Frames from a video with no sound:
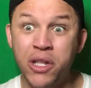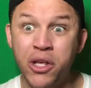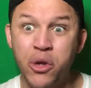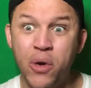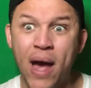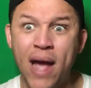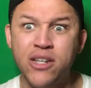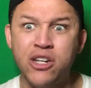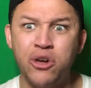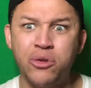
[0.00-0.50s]
you
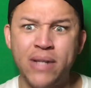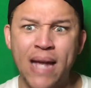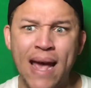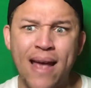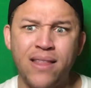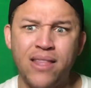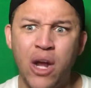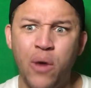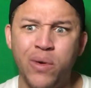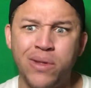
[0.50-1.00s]
had your
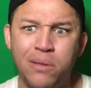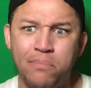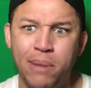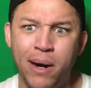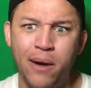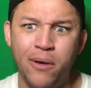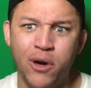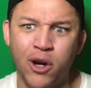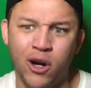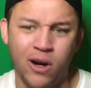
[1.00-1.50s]
dad there with the
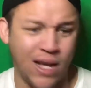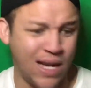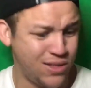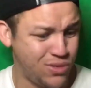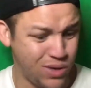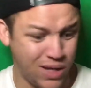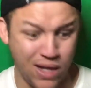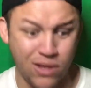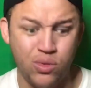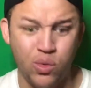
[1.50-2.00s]
burner.
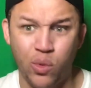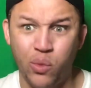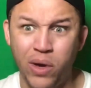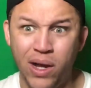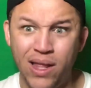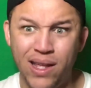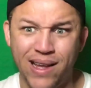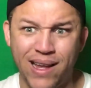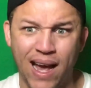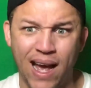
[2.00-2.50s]
That's what
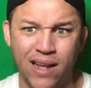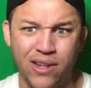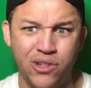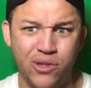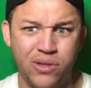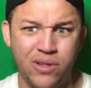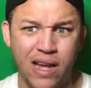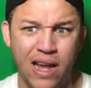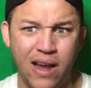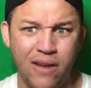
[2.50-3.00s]
really got you
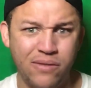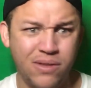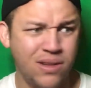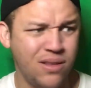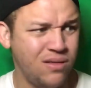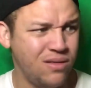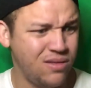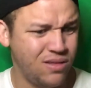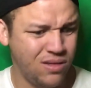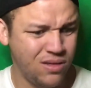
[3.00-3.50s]
saved.
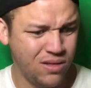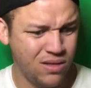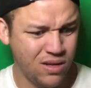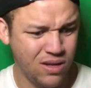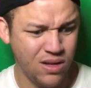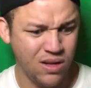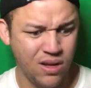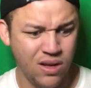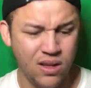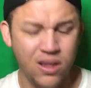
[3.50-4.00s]

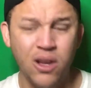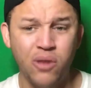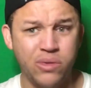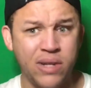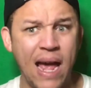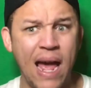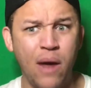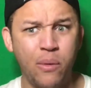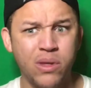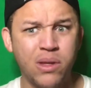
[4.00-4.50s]
Your
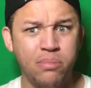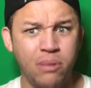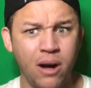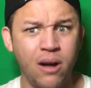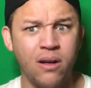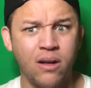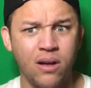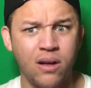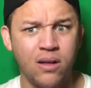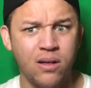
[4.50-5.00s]
dad with the burner.